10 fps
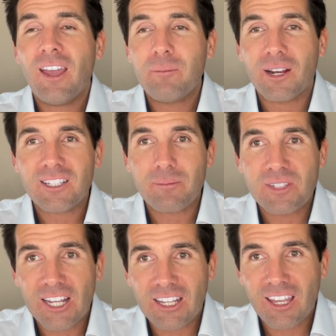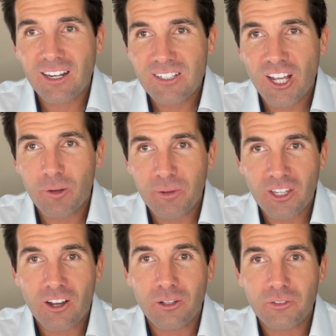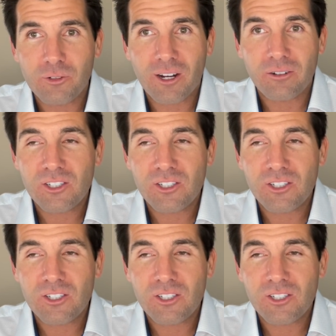because I'm dedicated to helping all of you out.